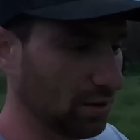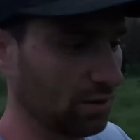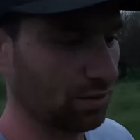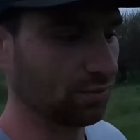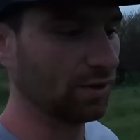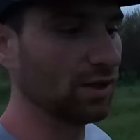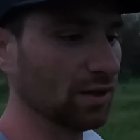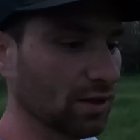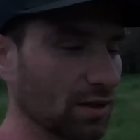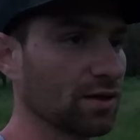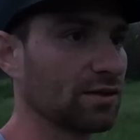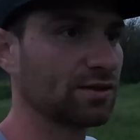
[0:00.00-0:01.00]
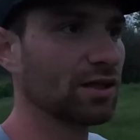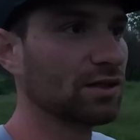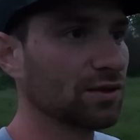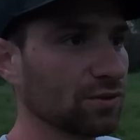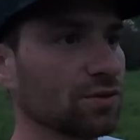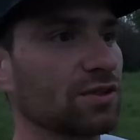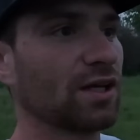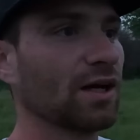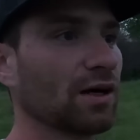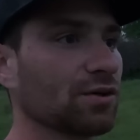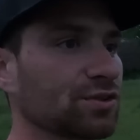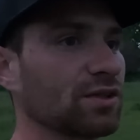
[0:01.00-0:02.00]
3 to 10-year-old
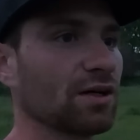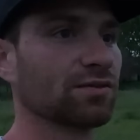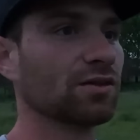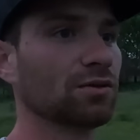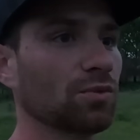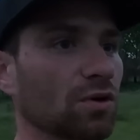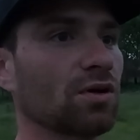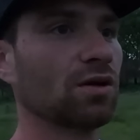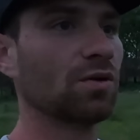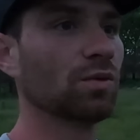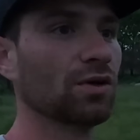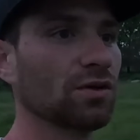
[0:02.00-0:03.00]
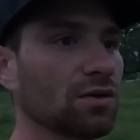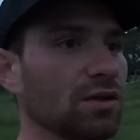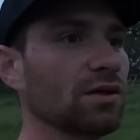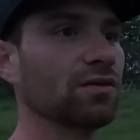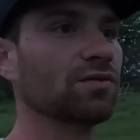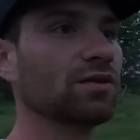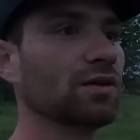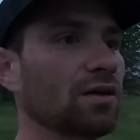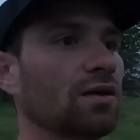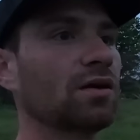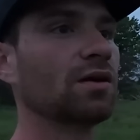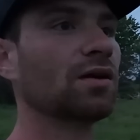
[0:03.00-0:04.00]
cow. She'd have a little more will to live, and
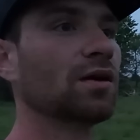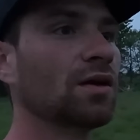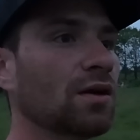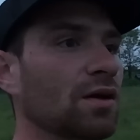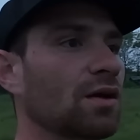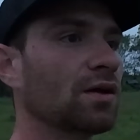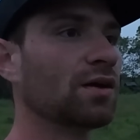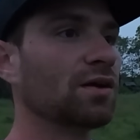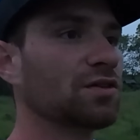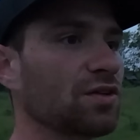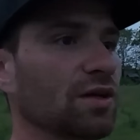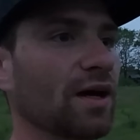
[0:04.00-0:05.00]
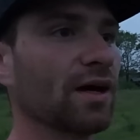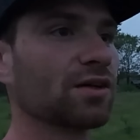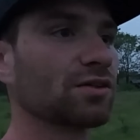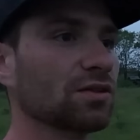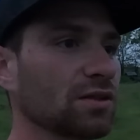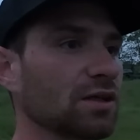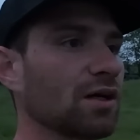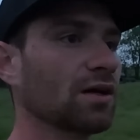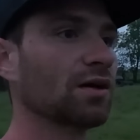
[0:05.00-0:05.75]
she'd actually